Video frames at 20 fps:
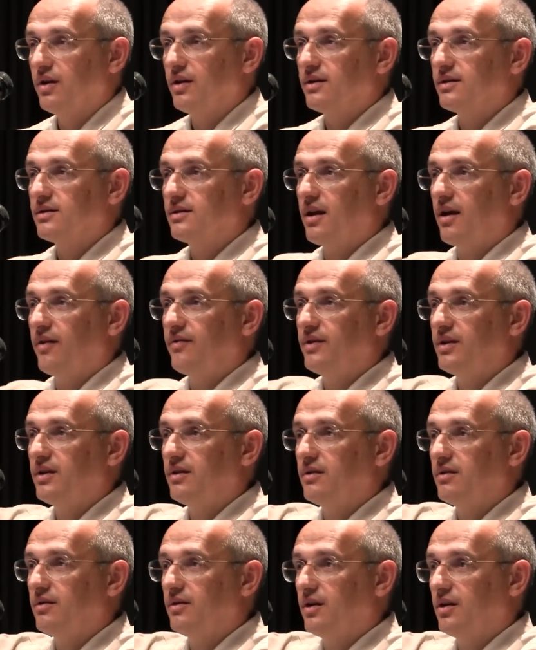a holy
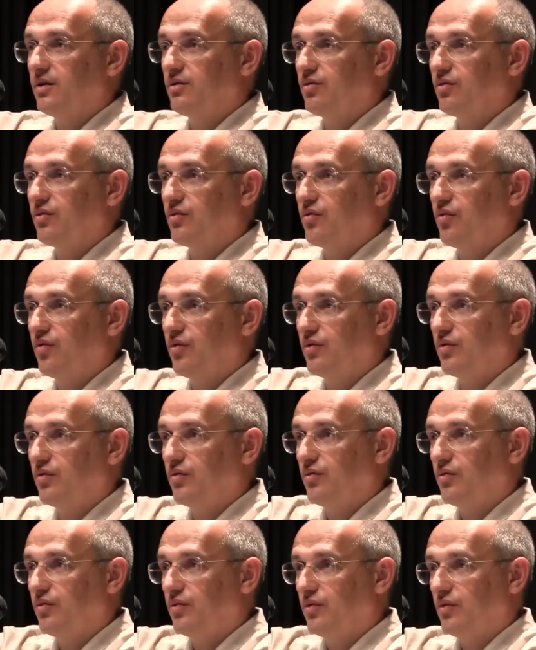person in my life.
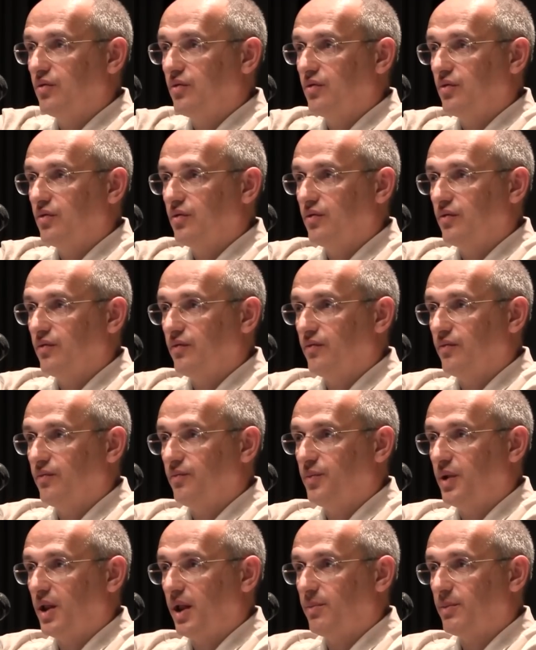Just
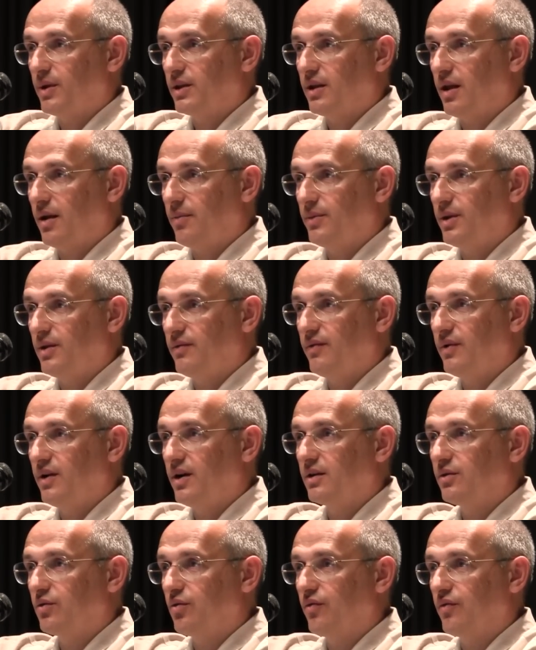place
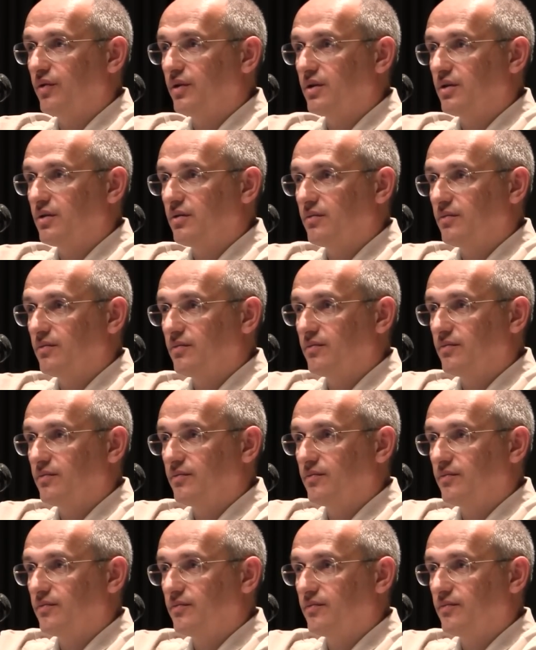this
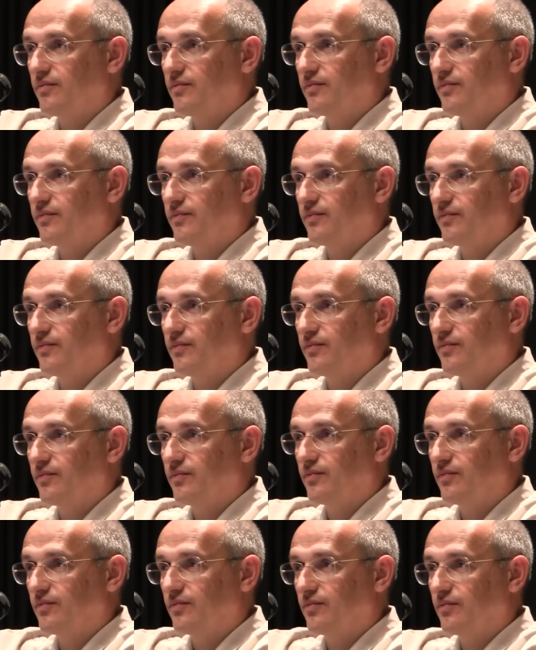icon
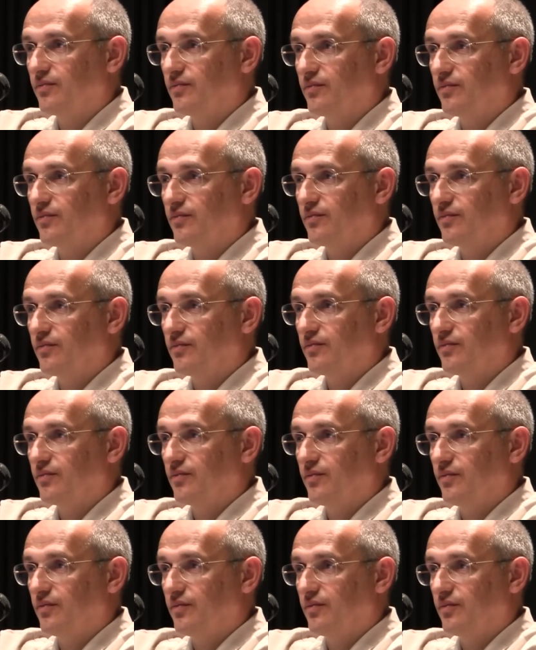there where you
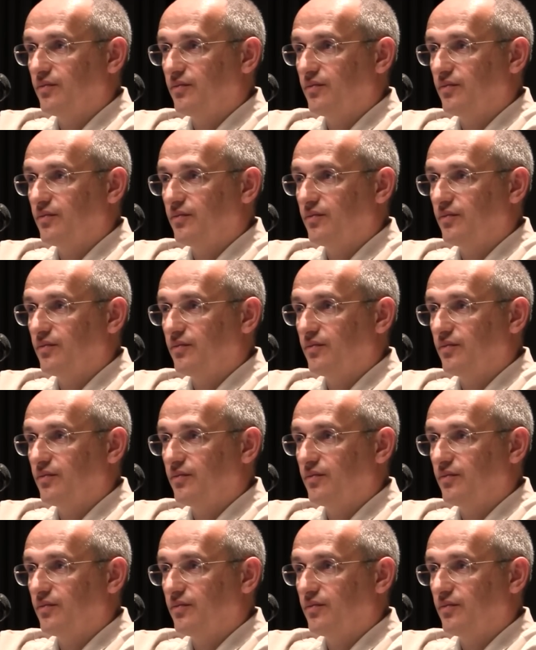cook.